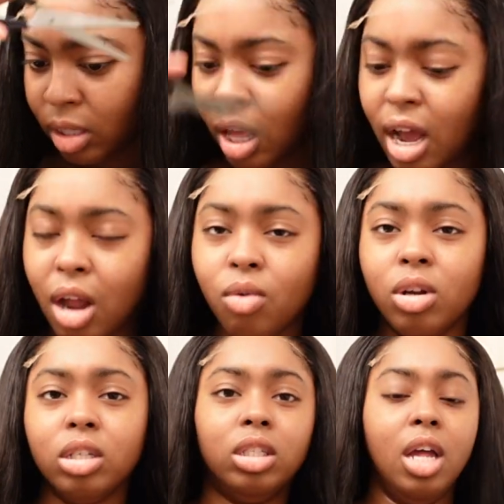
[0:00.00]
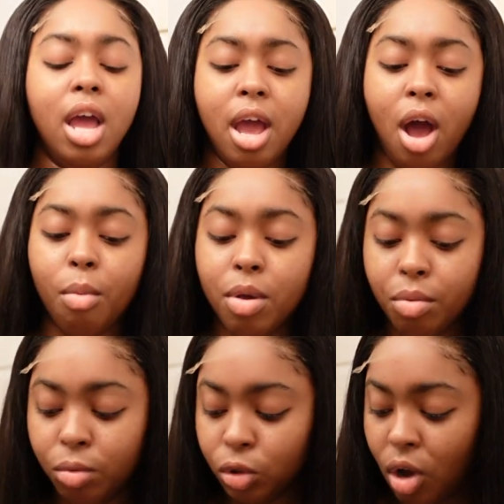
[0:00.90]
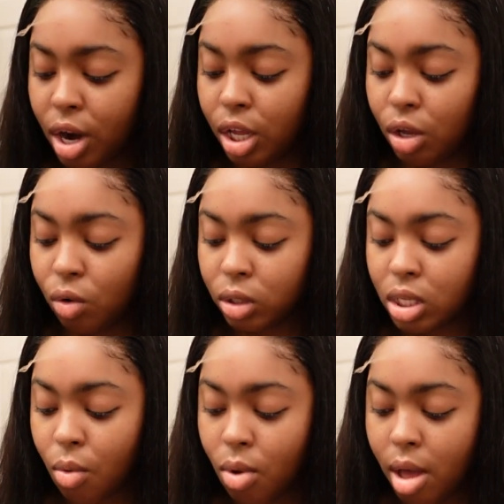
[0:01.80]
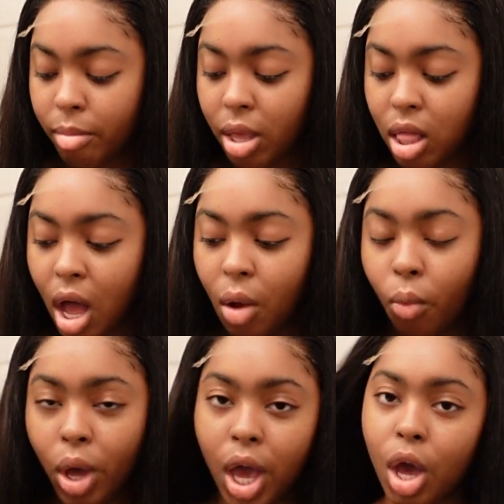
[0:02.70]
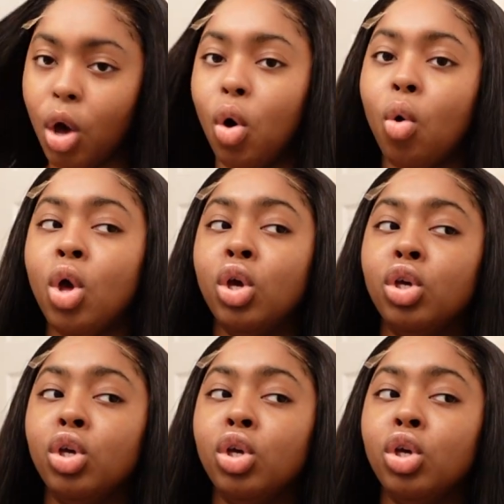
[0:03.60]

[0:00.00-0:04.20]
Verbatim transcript: Like, I don't understand how people try to get on someone and be like, well,